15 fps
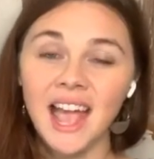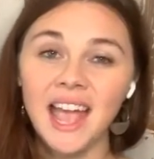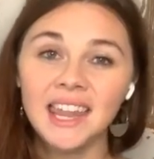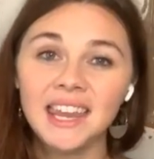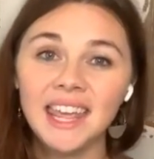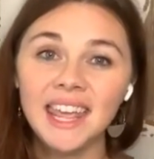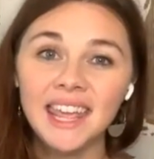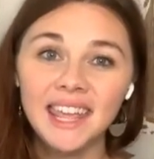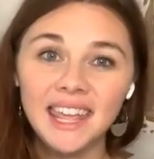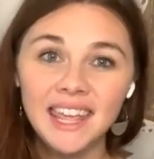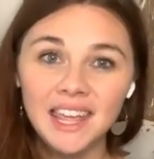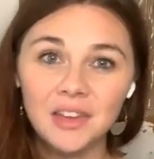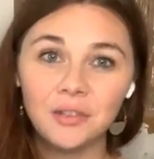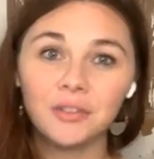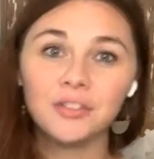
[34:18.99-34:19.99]
And
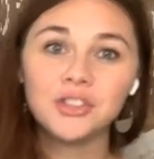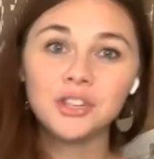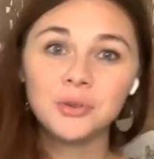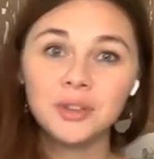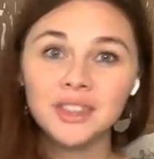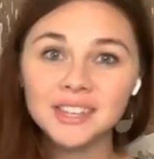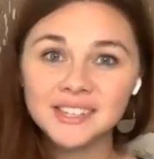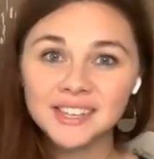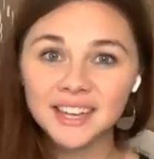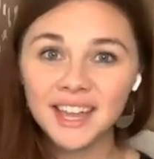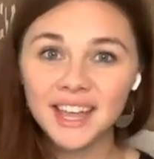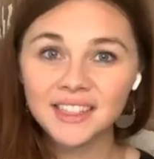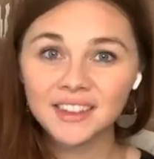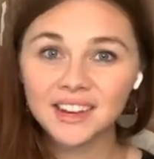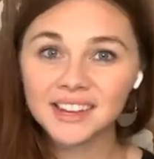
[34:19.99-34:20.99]
if doing this
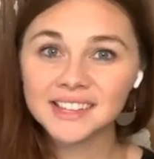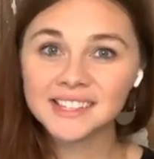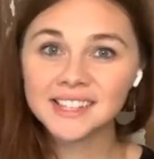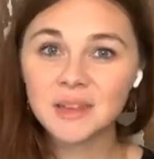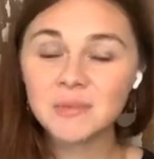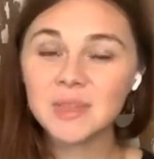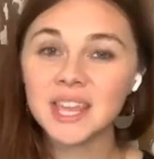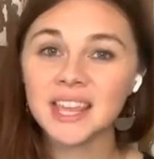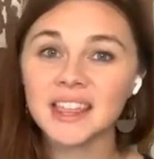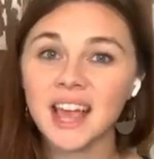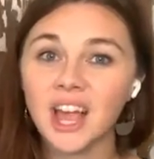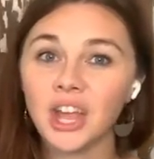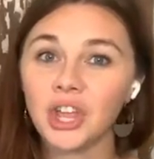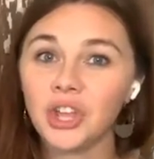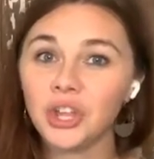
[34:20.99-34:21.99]
together is something
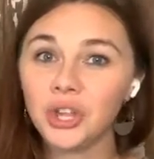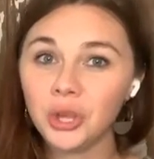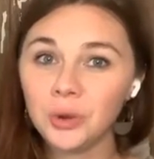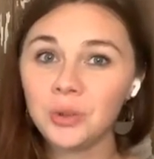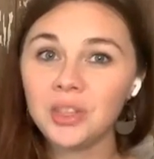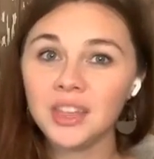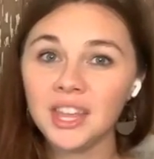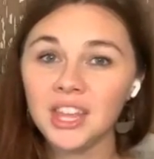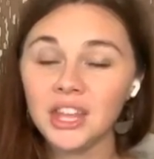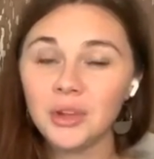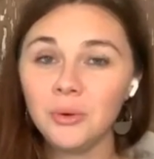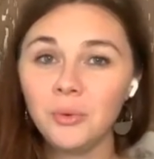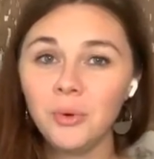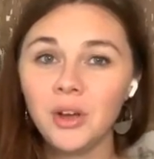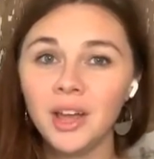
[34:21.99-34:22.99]
that you think
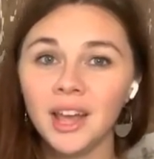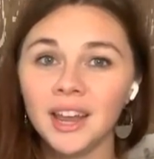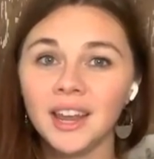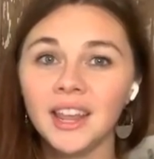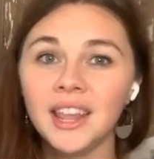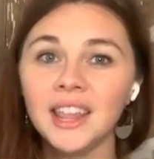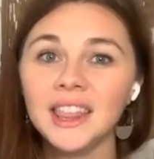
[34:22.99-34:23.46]
you want,